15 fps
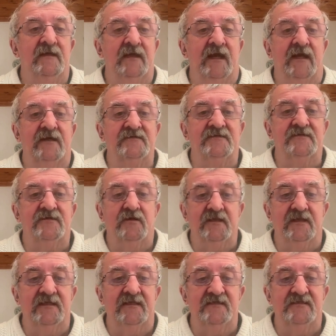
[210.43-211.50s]
our
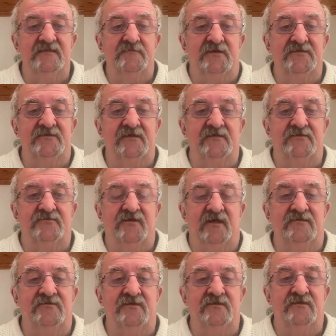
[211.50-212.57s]
site, and this is my site
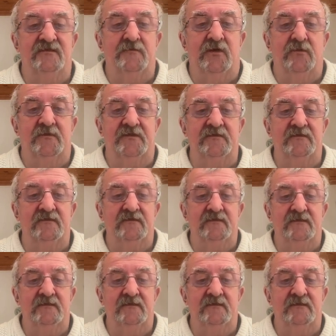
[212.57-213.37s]
structure at the moment.